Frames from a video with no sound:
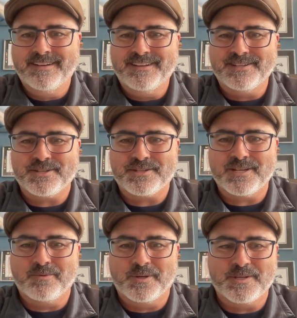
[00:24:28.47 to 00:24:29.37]
It's just
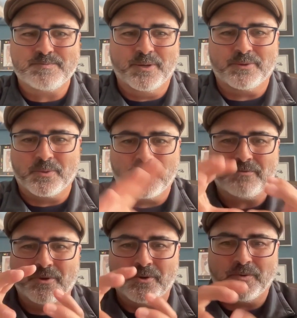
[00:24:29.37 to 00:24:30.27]
someone has built a
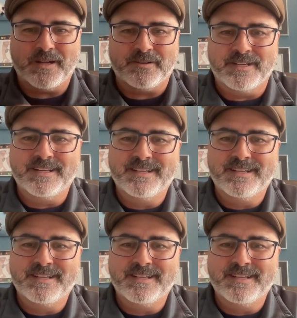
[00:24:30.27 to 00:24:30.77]
workflow around it.